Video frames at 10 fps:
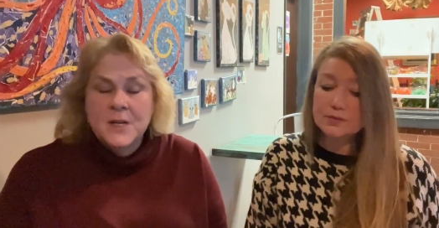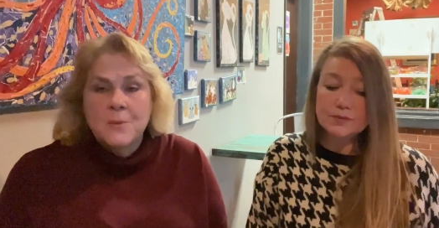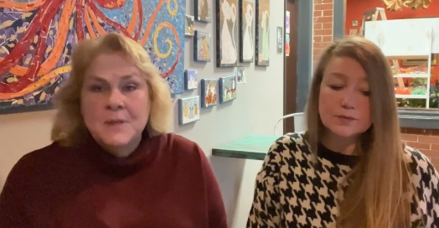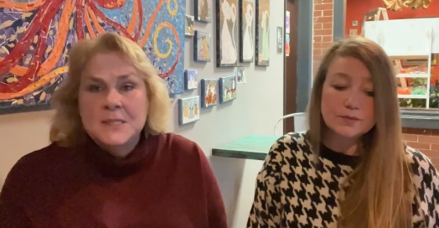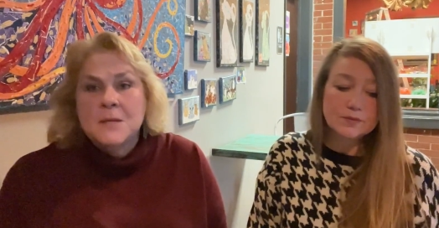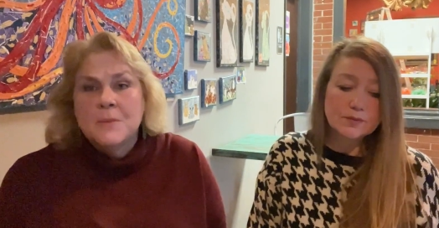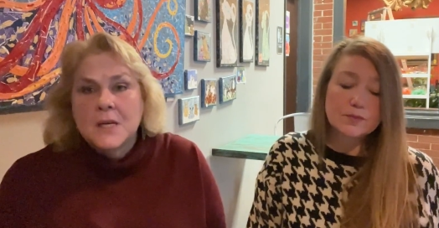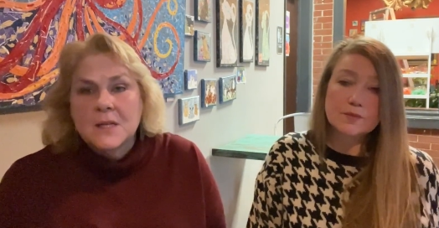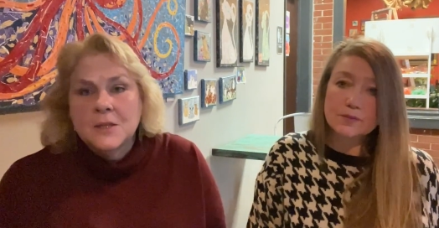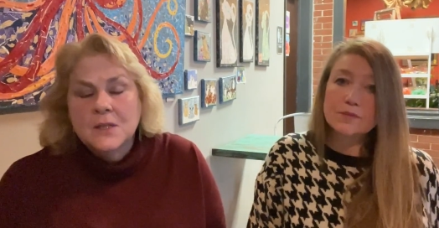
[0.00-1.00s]
Speaker 1: epidemic,
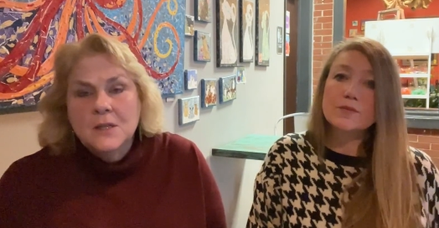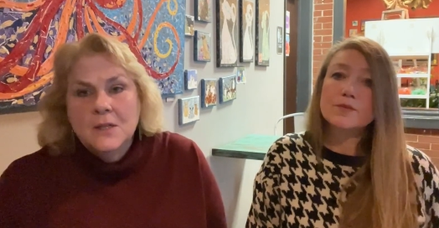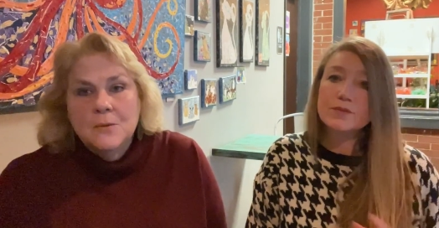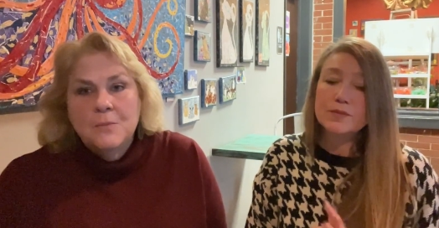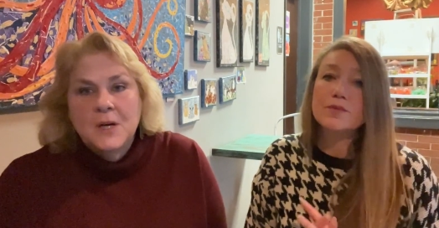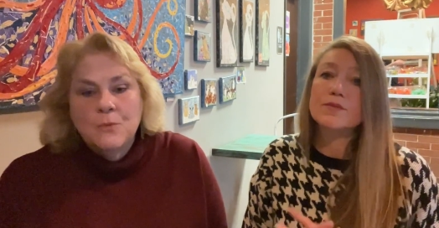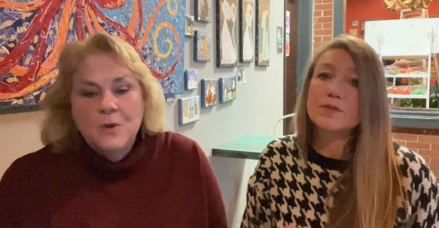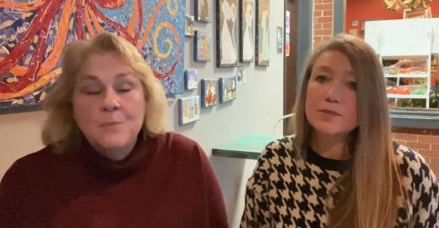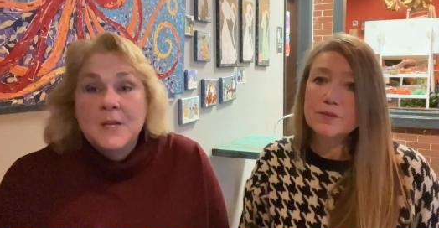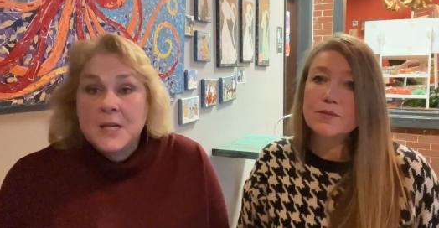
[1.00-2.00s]
but
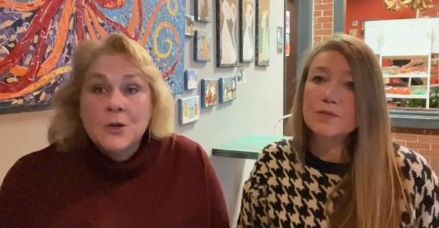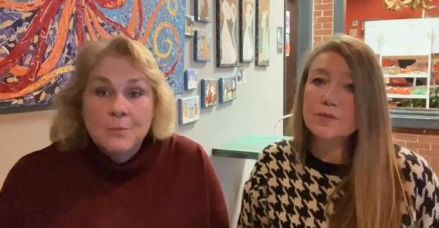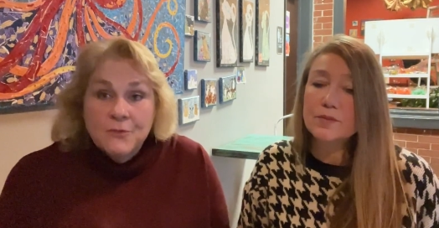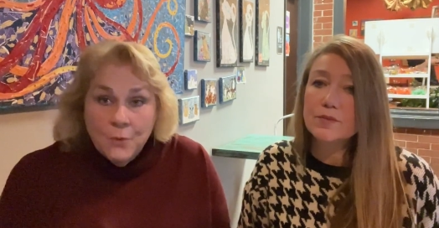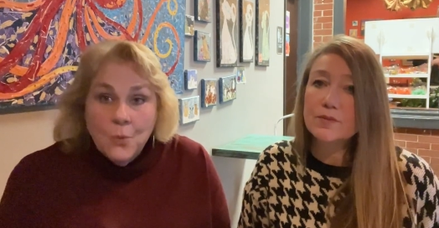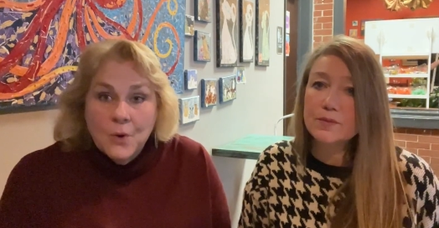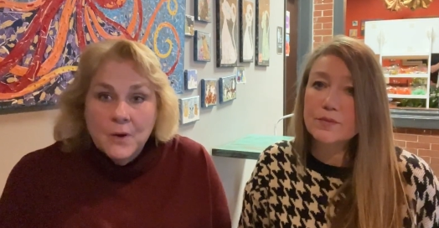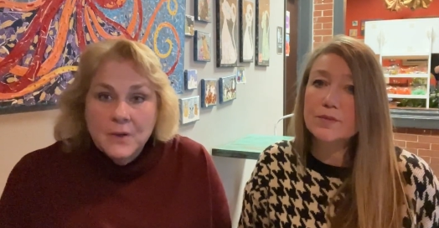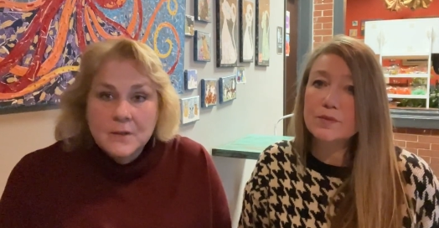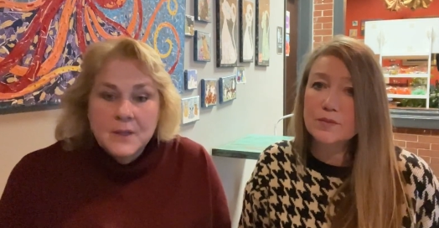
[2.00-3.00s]
we've been here before,
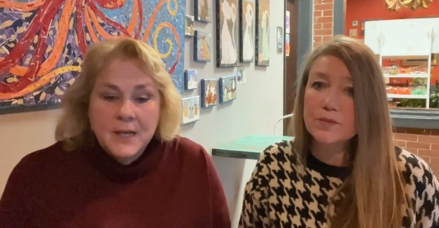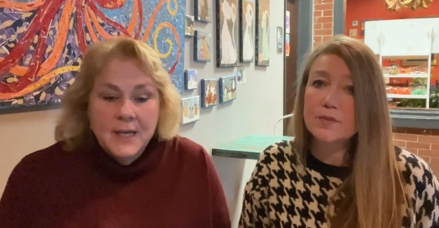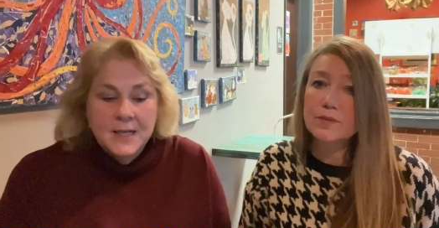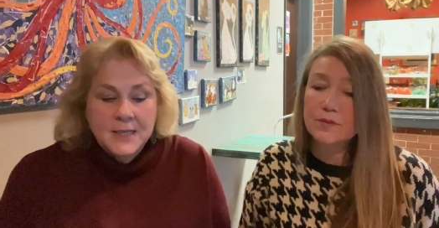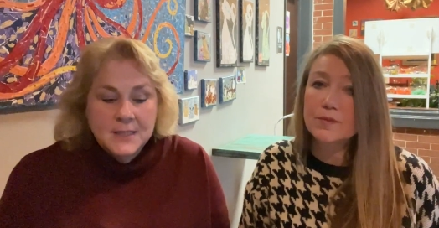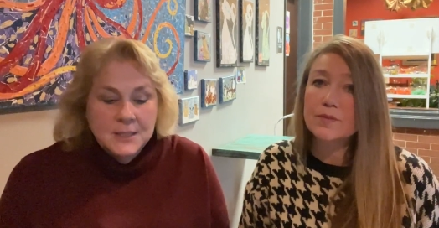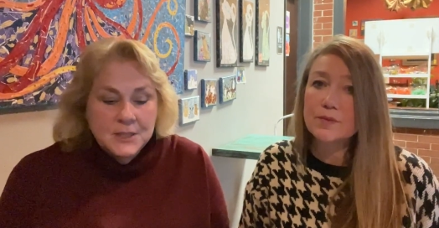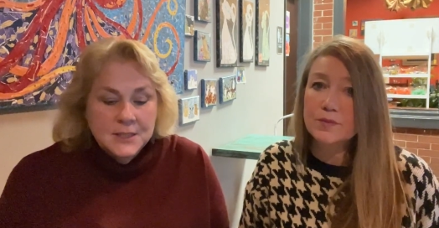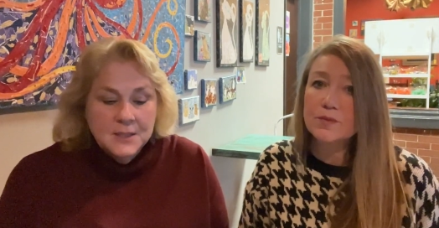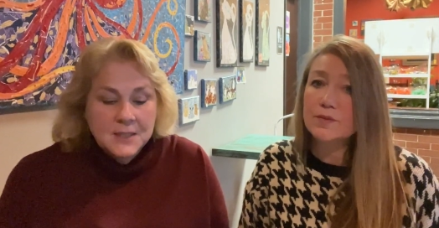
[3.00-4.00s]
and
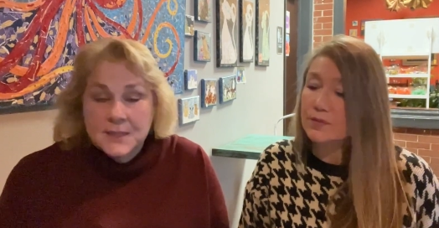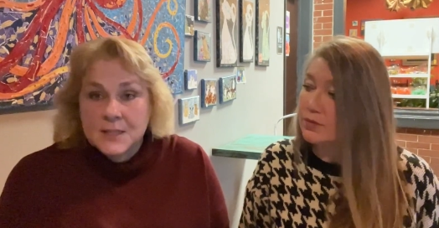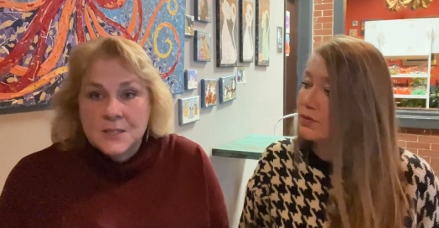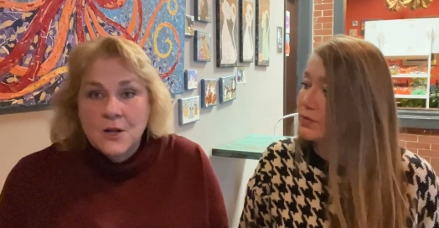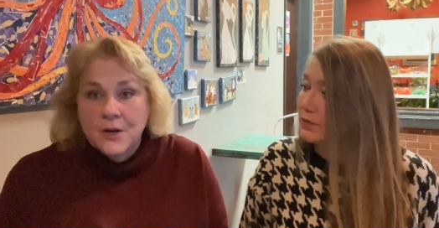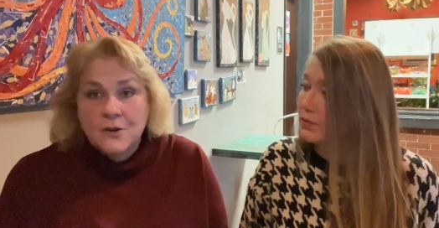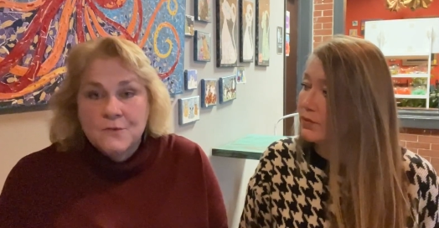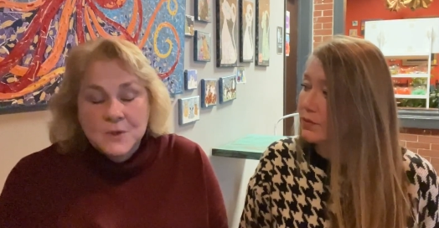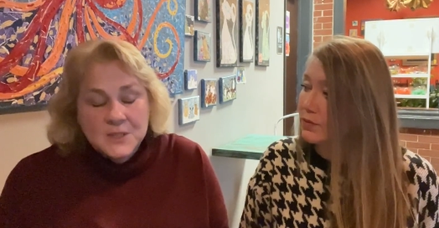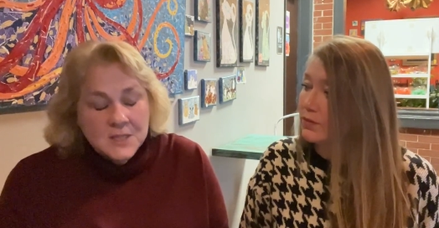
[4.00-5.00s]
this is not our
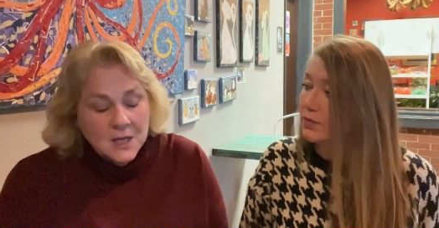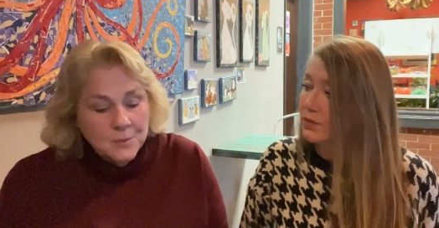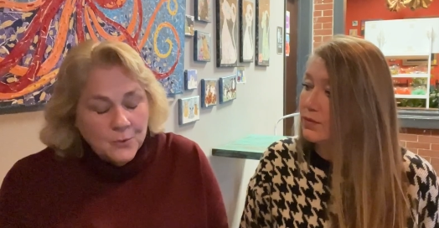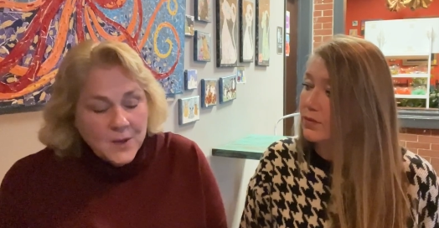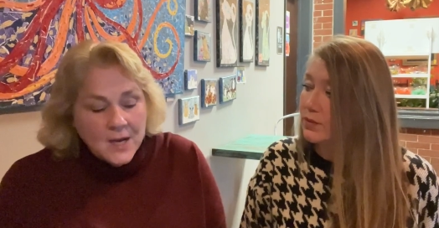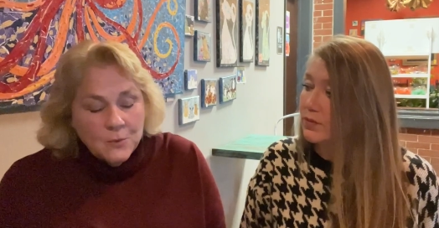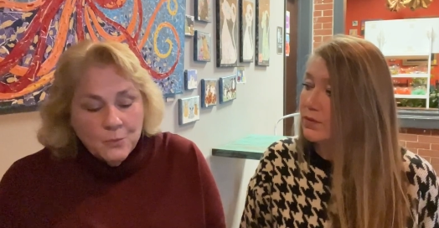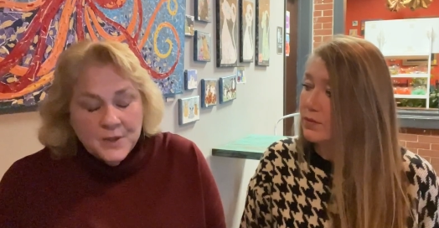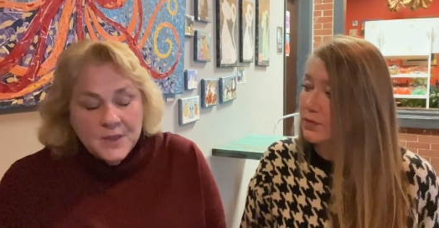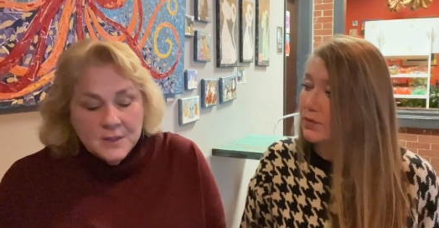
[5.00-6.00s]
first time around
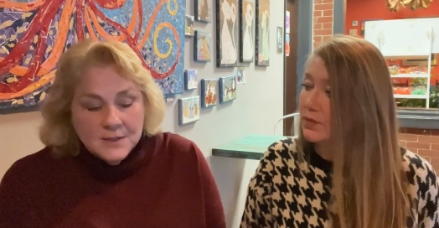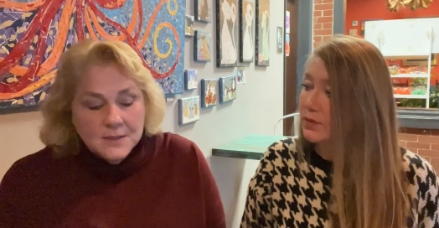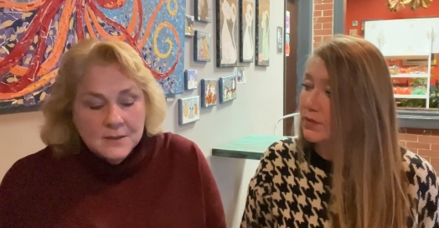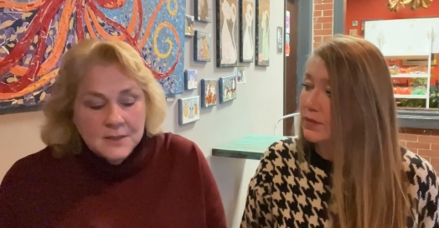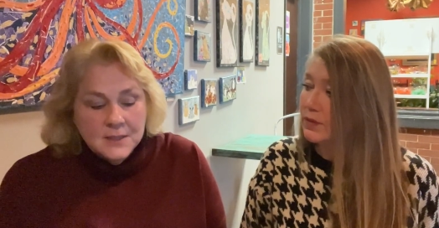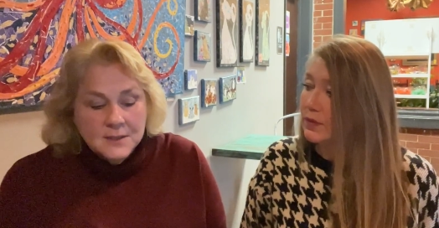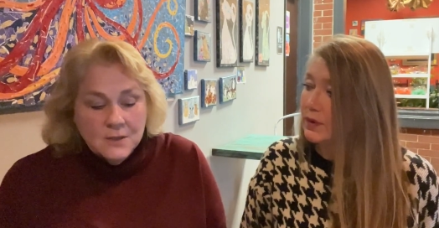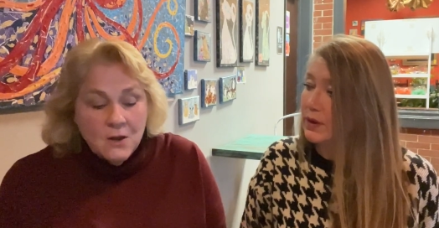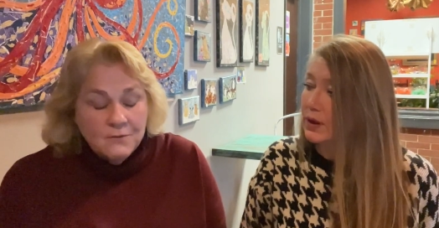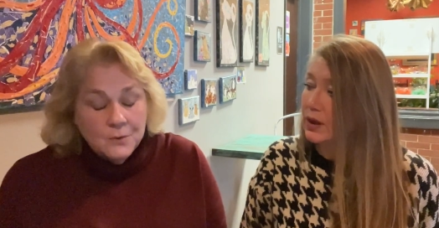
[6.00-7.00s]
with this this
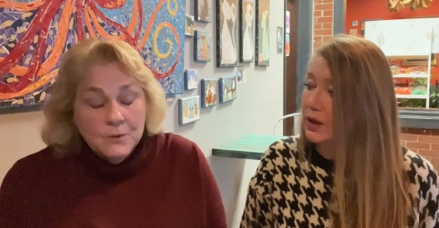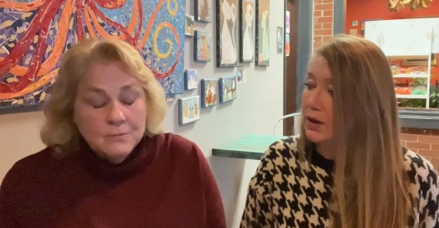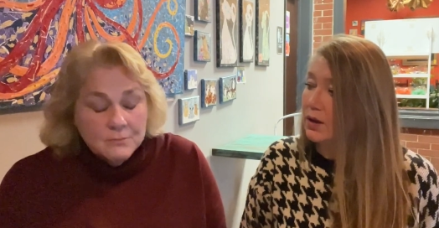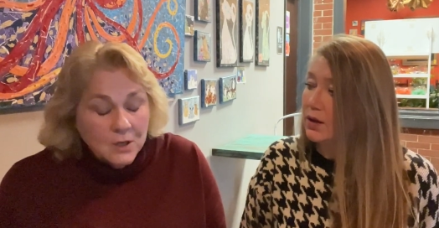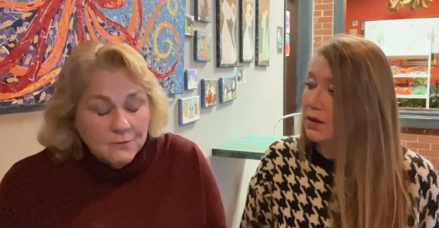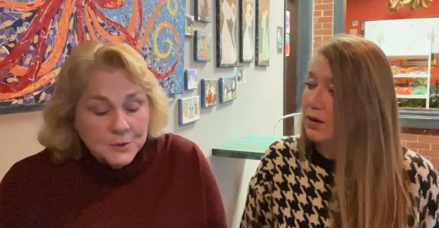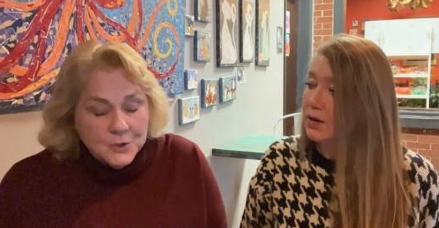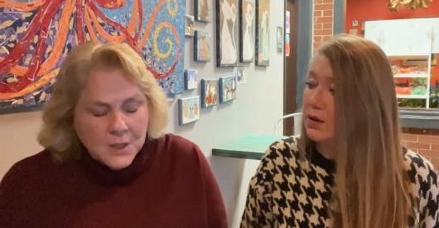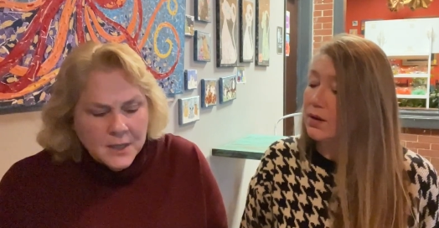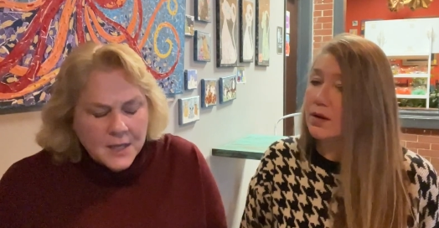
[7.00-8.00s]
awful awful
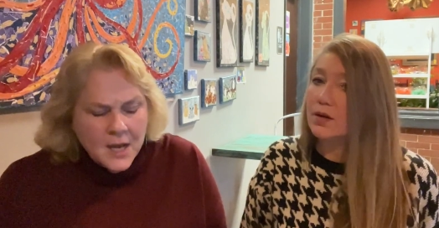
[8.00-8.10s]
drug.